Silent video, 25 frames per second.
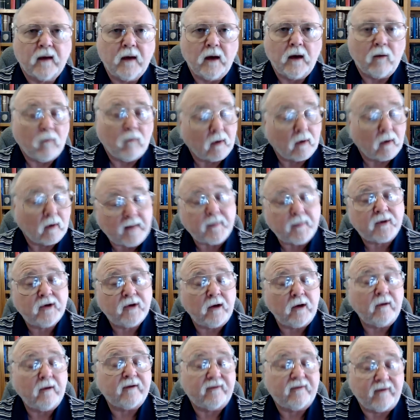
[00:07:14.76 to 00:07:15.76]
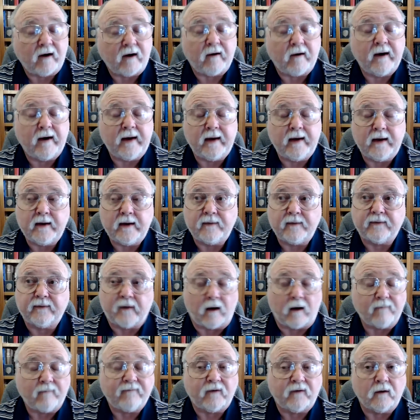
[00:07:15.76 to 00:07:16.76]
Well, number two is very
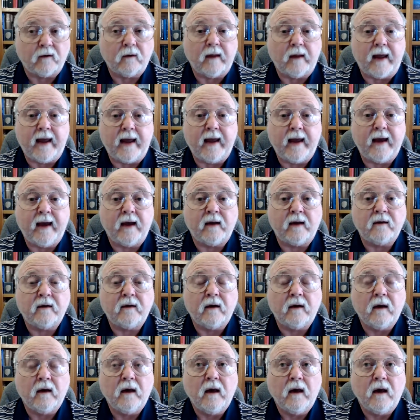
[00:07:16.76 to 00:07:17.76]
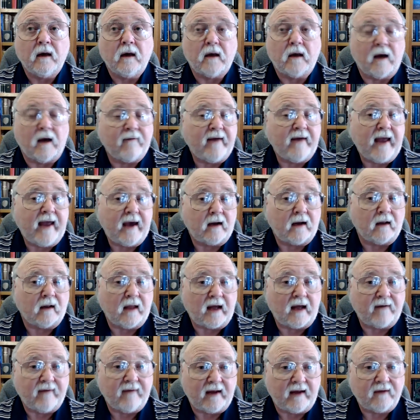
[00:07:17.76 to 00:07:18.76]
thoughtful, and Covey had a
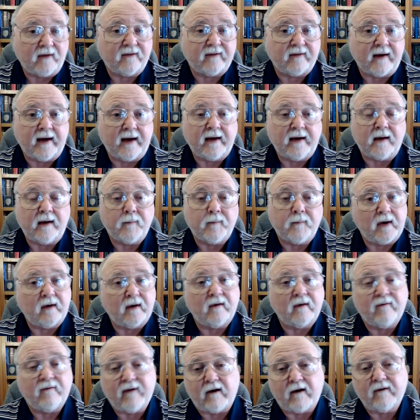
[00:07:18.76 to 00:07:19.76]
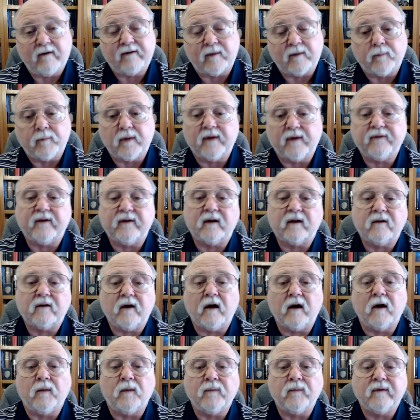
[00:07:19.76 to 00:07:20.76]
lot of insight and put it in very simplistic
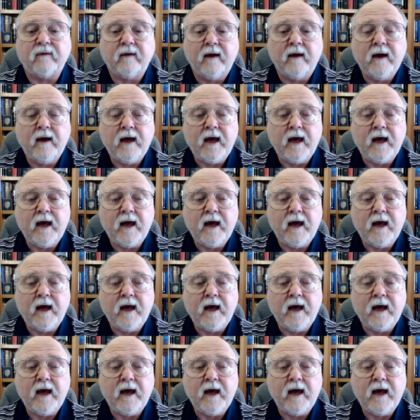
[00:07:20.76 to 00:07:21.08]
terms.